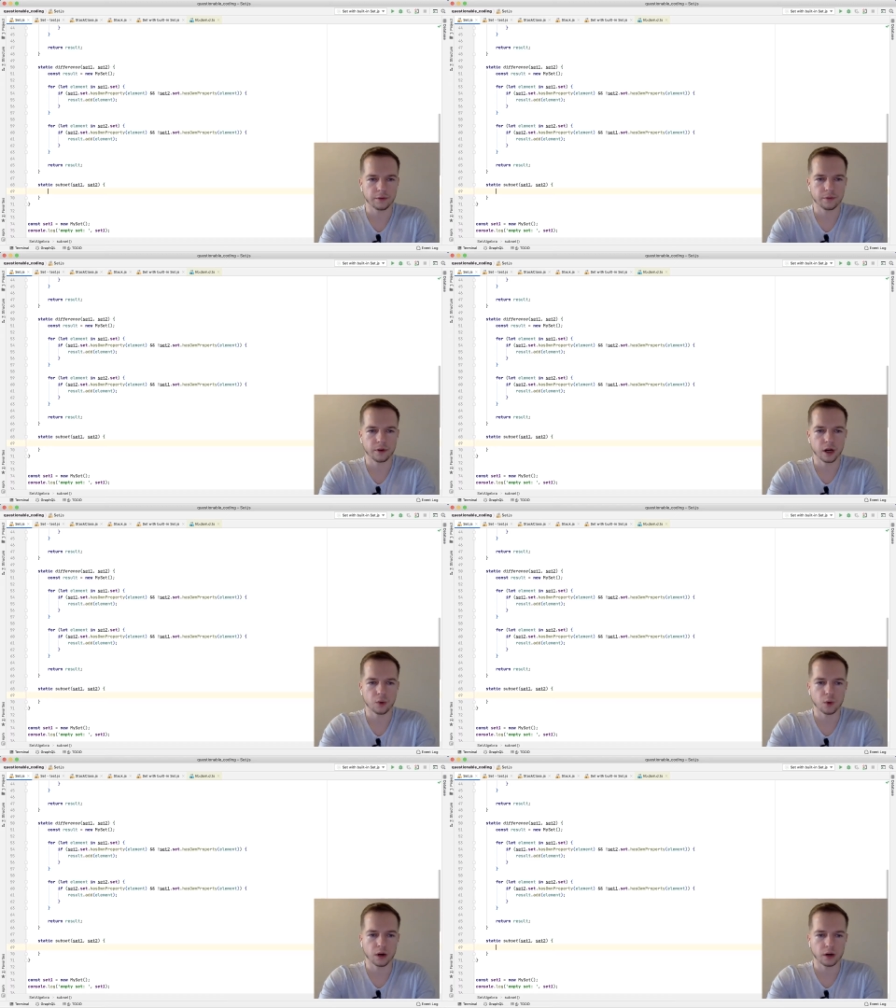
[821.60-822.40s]

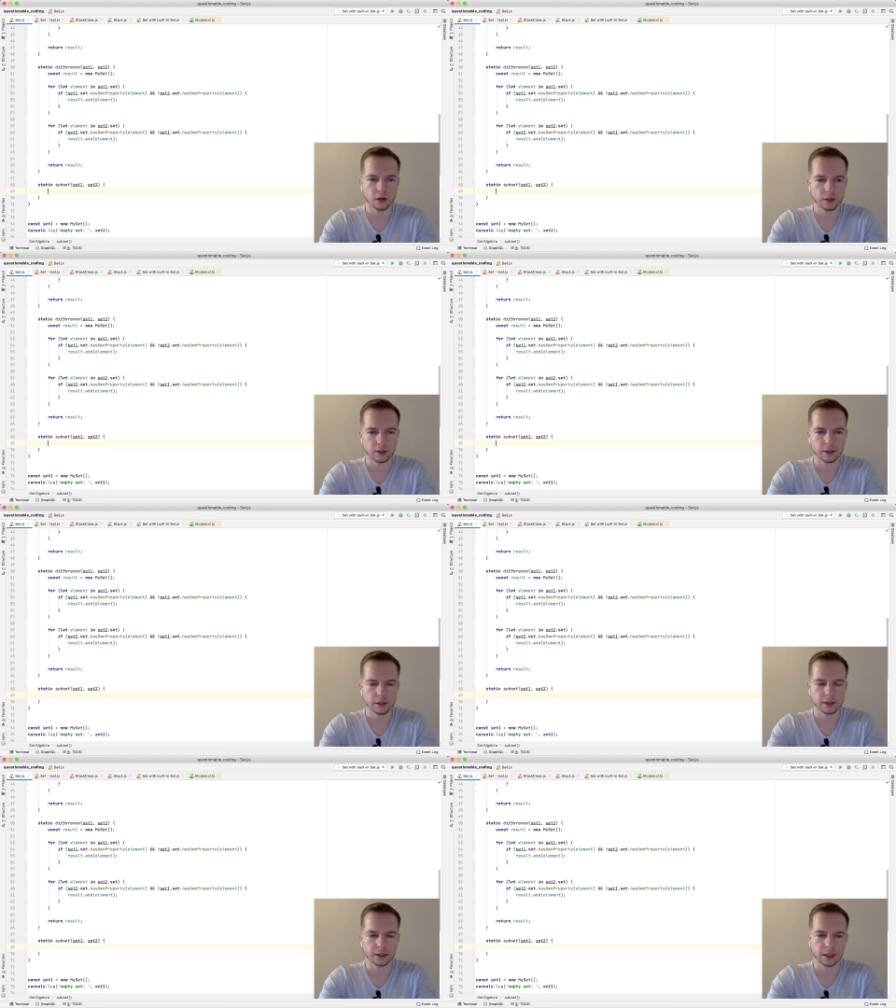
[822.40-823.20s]
our
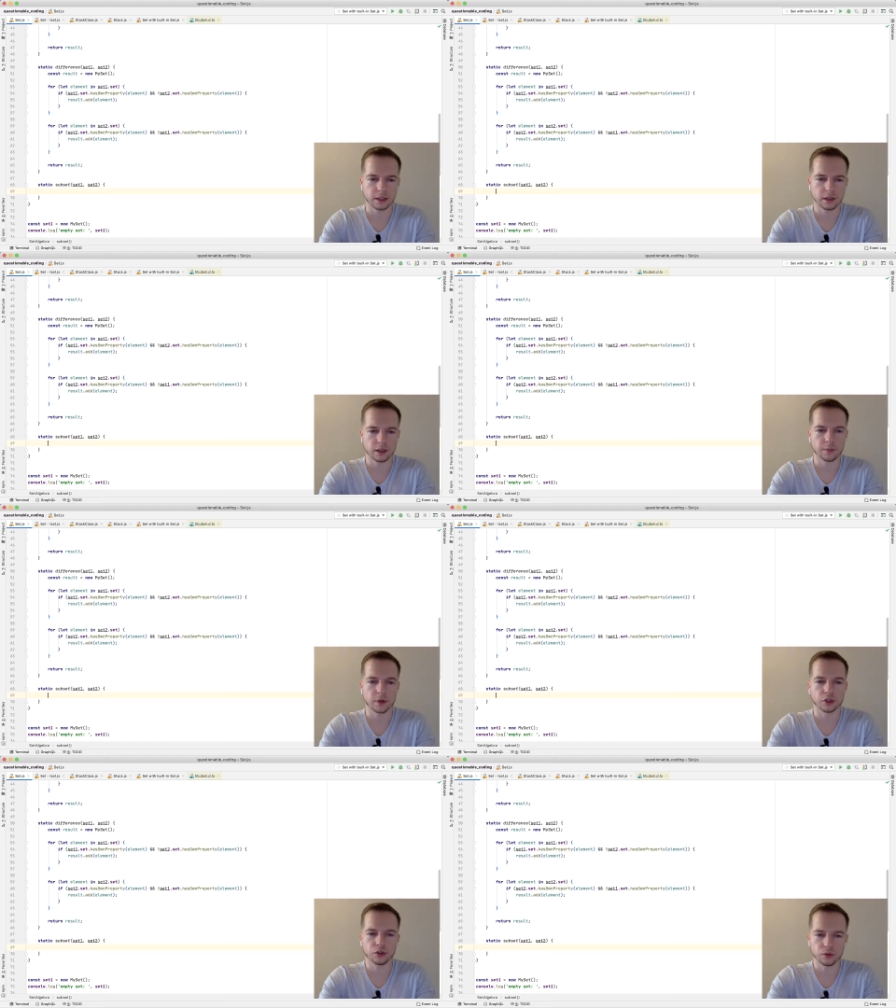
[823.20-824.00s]
set
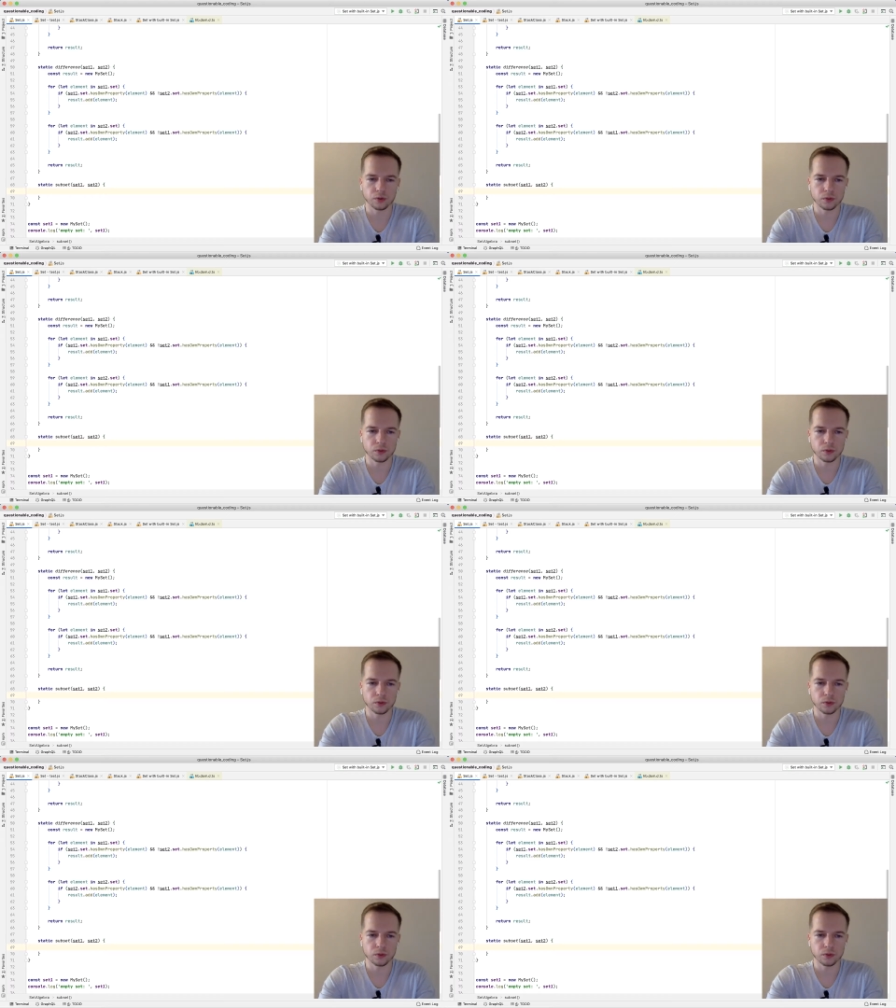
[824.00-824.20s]
number 2